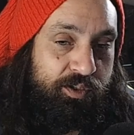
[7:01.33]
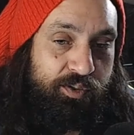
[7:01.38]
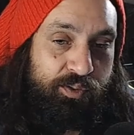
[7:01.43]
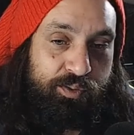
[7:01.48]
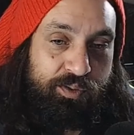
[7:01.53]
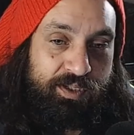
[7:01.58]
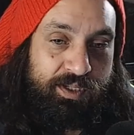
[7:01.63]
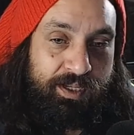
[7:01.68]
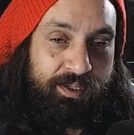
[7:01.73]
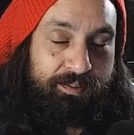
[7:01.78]

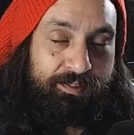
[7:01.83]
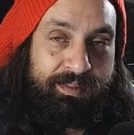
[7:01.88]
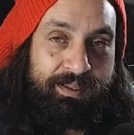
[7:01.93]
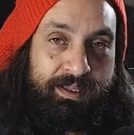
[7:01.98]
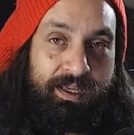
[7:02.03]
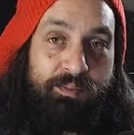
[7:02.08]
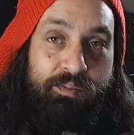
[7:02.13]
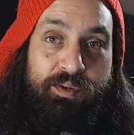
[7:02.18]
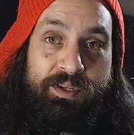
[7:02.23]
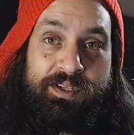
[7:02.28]
So,
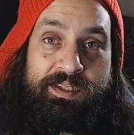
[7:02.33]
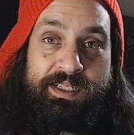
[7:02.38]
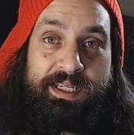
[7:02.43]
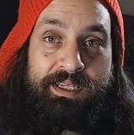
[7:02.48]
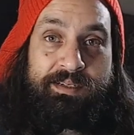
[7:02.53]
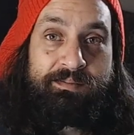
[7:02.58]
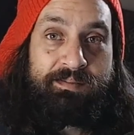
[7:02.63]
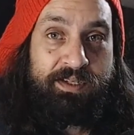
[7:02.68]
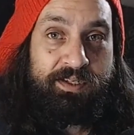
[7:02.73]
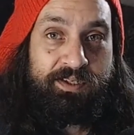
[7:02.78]
yeah, once
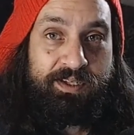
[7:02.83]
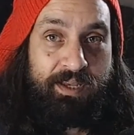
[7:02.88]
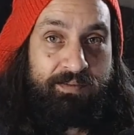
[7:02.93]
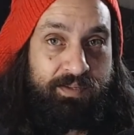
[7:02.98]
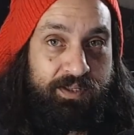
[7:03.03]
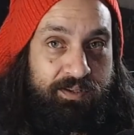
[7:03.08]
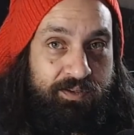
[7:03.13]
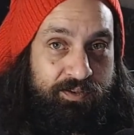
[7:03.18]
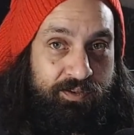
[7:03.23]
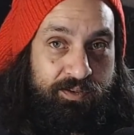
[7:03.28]
again, discovered
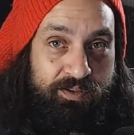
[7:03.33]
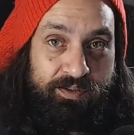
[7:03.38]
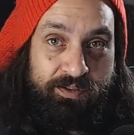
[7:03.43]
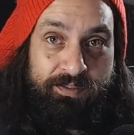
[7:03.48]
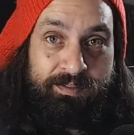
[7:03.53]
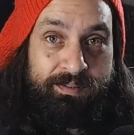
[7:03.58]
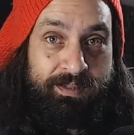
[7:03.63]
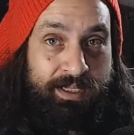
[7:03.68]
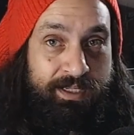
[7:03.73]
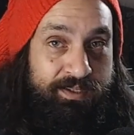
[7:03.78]
through
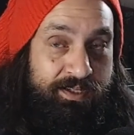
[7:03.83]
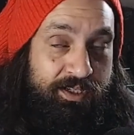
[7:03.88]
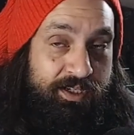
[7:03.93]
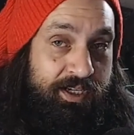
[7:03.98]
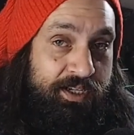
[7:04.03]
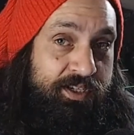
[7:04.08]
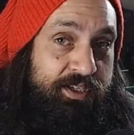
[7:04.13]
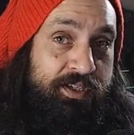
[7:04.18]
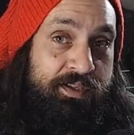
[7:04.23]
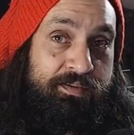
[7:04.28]
a
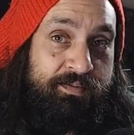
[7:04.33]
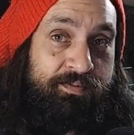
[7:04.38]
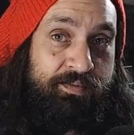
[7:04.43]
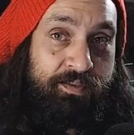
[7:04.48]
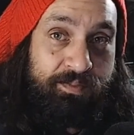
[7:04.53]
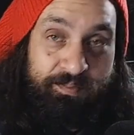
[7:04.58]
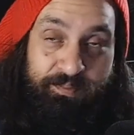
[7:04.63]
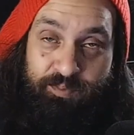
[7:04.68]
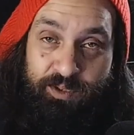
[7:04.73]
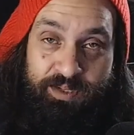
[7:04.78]
suggestion
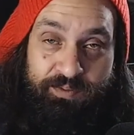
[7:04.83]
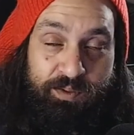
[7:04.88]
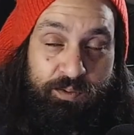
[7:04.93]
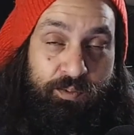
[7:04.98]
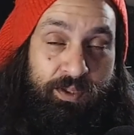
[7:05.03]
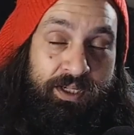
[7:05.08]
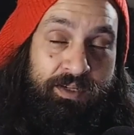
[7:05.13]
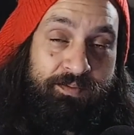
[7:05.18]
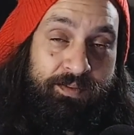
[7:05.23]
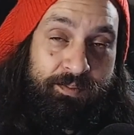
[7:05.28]
from one of you
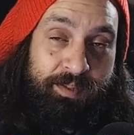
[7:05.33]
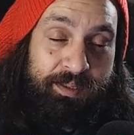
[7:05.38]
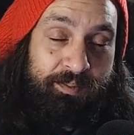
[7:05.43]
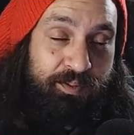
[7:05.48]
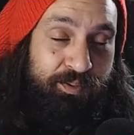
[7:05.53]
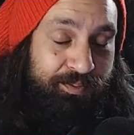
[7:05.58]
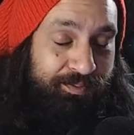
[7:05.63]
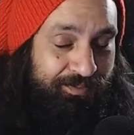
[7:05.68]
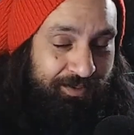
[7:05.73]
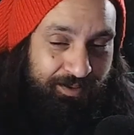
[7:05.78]
wonderful
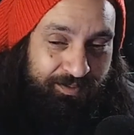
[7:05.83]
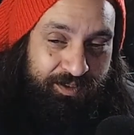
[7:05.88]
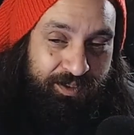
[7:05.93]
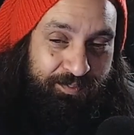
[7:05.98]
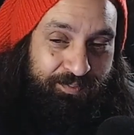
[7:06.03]
people. Right off the top of my